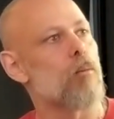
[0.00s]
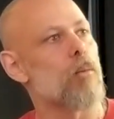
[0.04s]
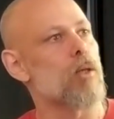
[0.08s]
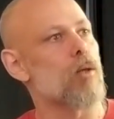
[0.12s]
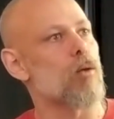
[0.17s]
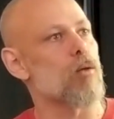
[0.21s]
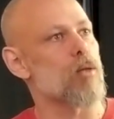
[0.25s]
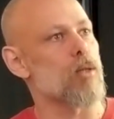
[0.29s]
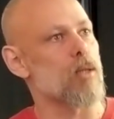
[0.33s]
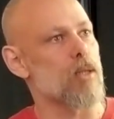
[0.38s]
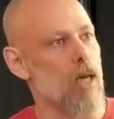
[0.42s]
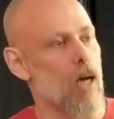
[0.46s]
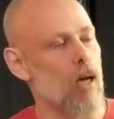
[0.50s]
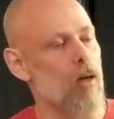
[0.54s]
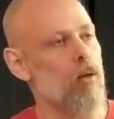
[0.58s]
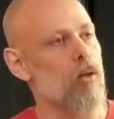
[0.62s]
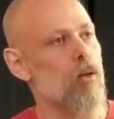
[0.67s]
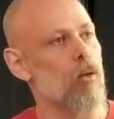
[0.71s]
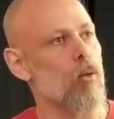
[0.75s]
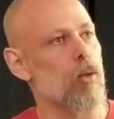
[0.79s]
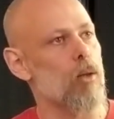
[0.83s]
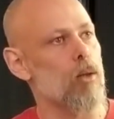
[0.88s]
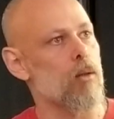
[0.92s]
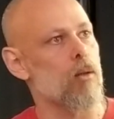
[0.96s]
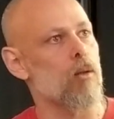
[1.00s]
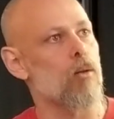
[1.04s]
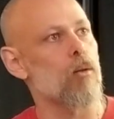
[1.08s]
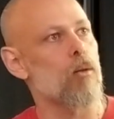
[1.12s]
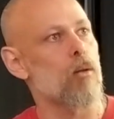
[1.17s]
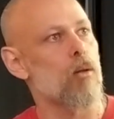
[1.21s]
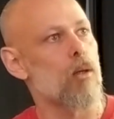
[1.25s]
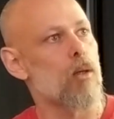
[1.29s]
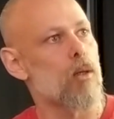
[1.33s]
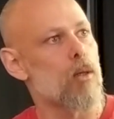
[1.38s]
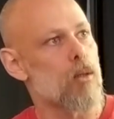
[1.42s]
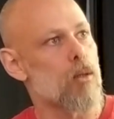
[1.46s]
because now you're in
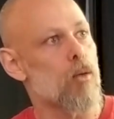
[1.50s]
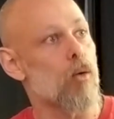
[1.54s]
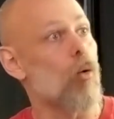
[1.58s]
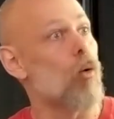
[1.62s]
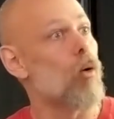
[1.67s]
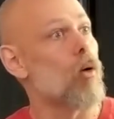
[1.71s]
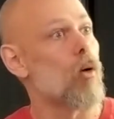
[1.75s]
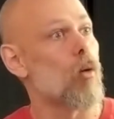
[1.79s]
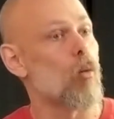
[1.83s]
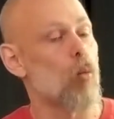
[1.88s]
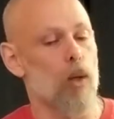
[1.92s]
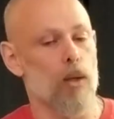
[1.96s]
the, so